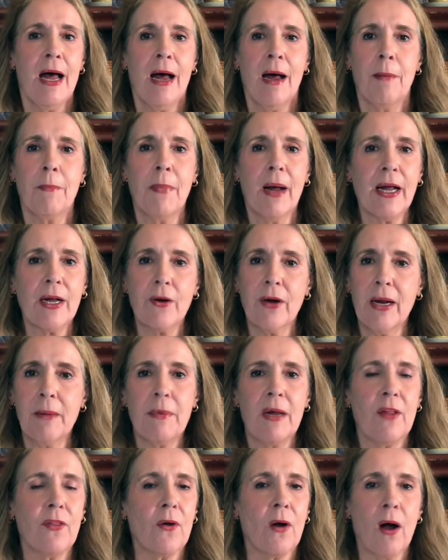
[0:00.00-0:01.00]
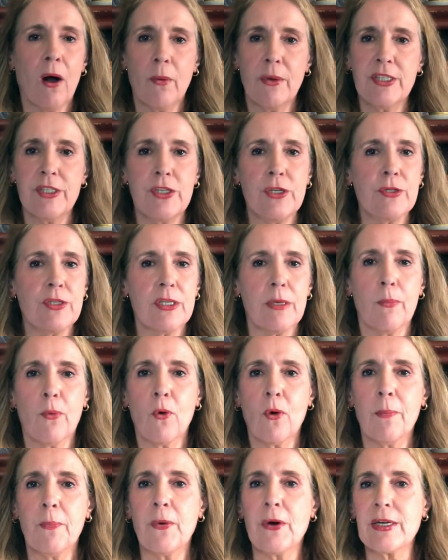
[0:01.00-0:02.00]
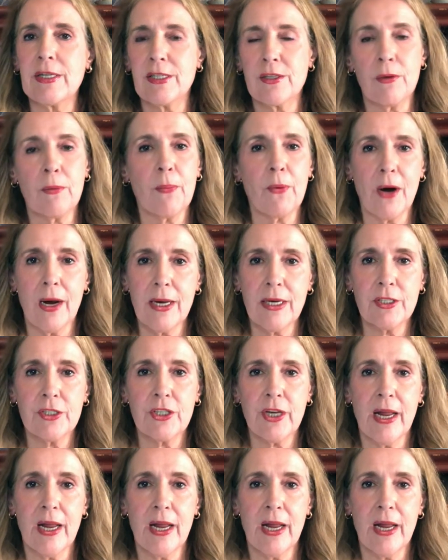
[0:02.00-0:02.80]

My grandmother always used a boar bristle brush,